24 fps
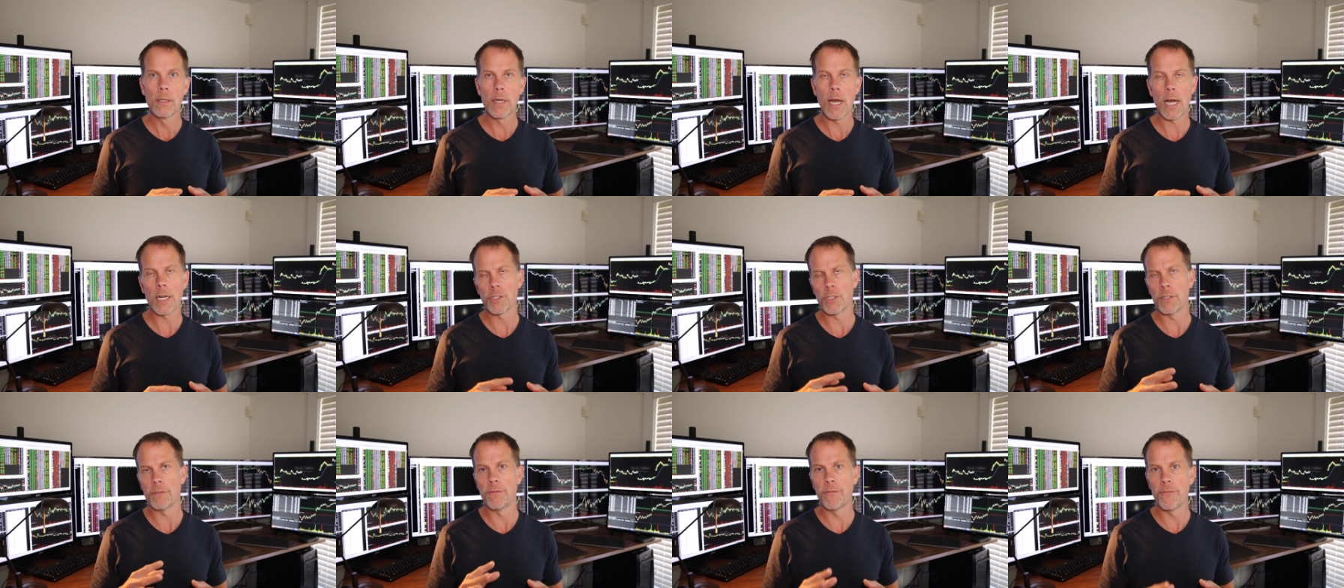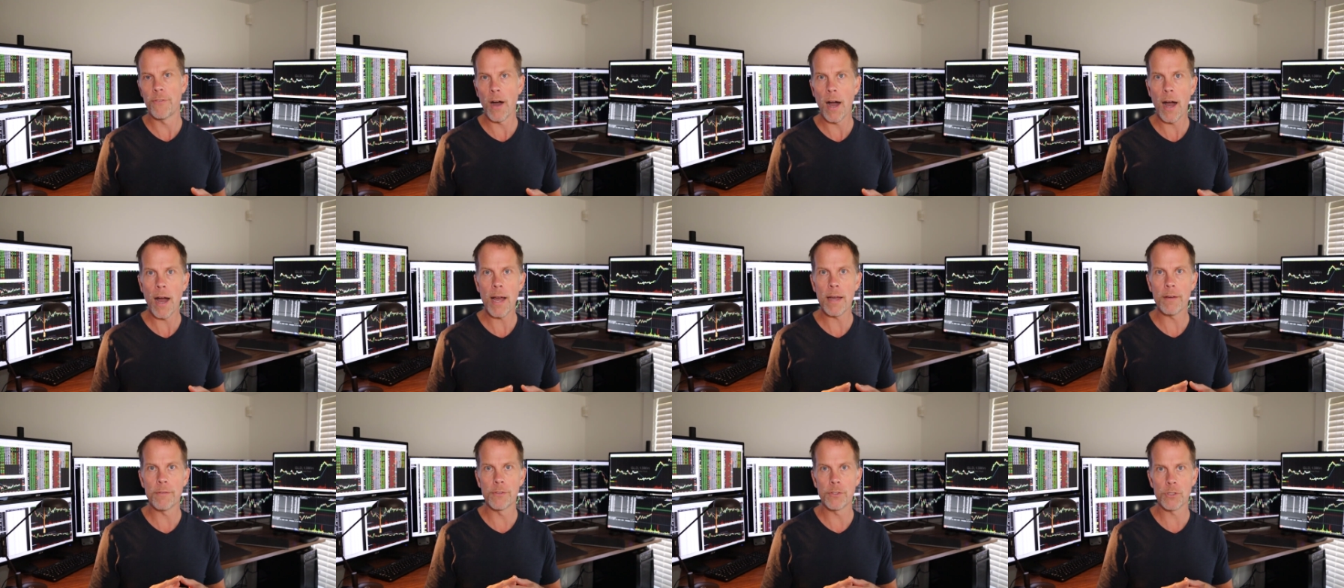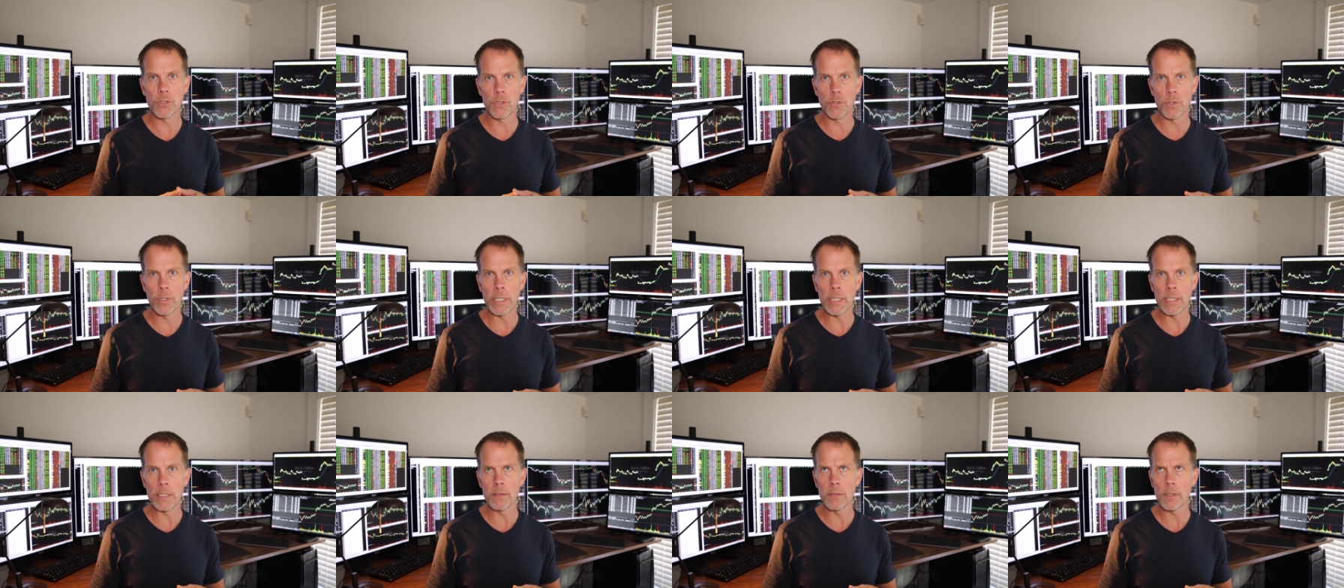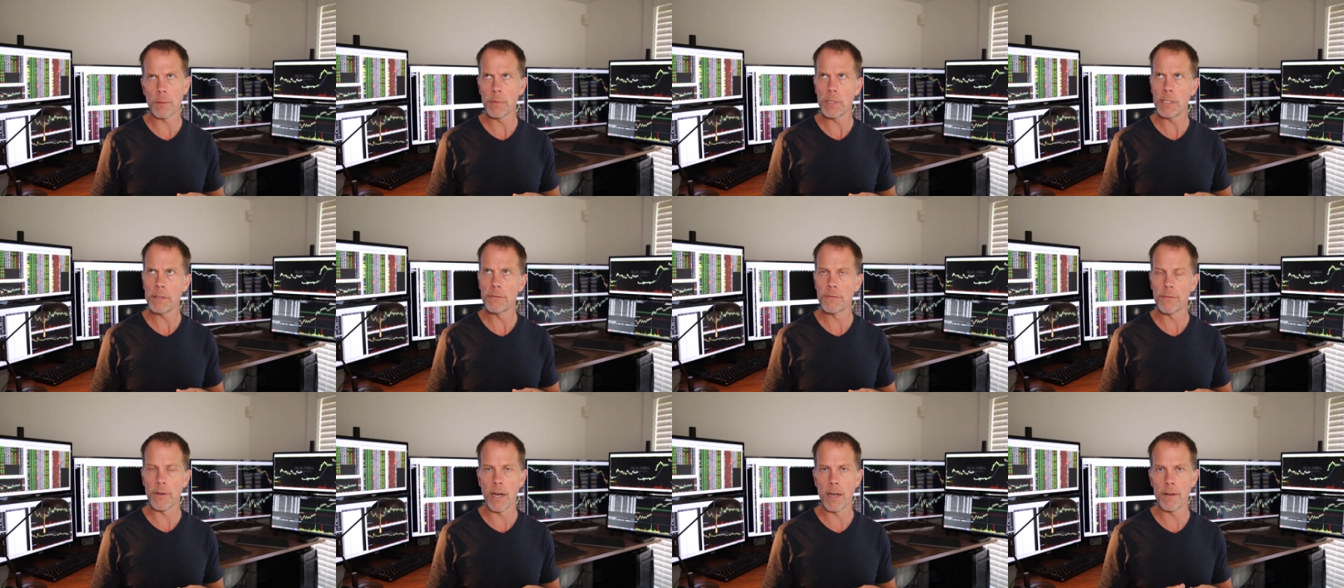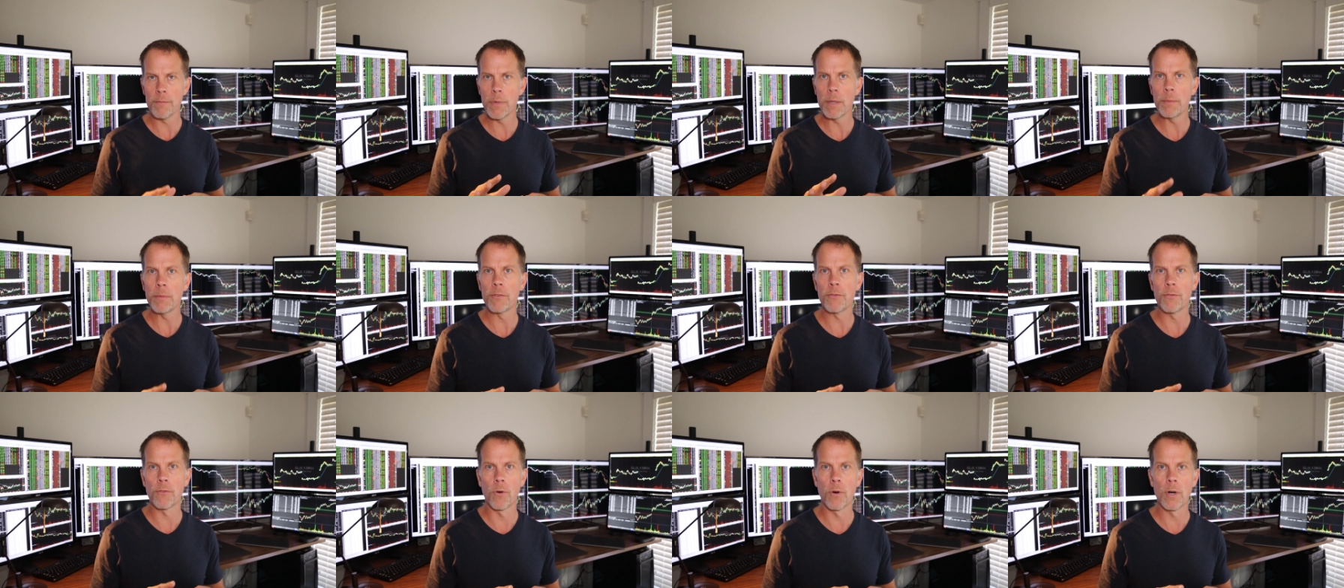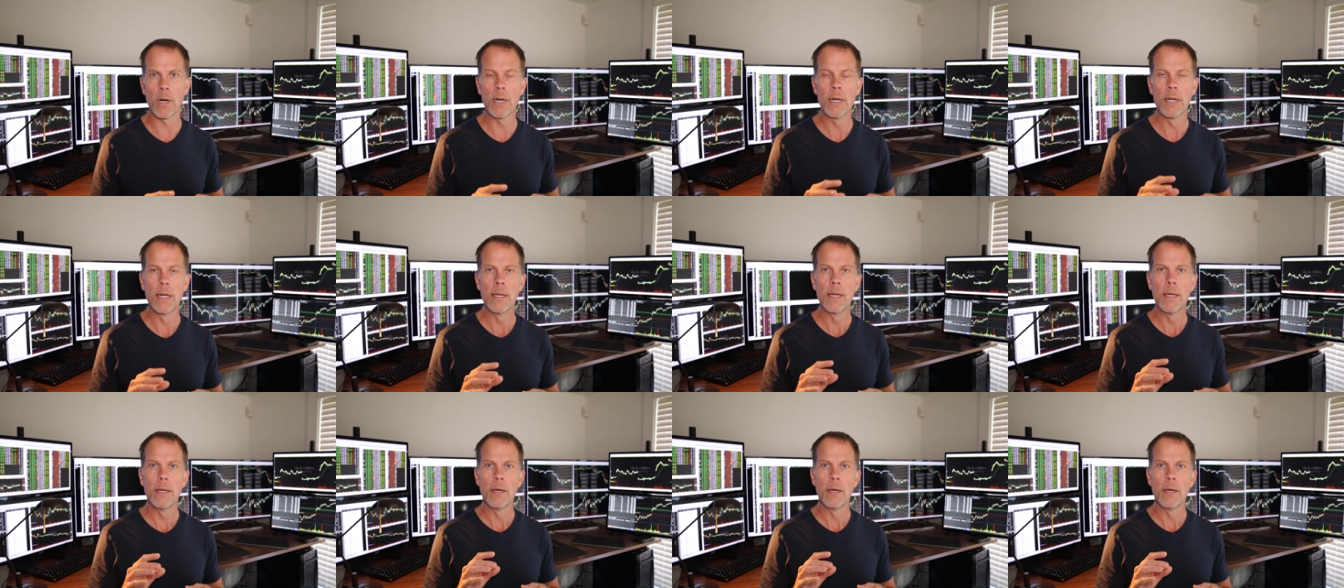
actually five screens, I believe five, maybe four,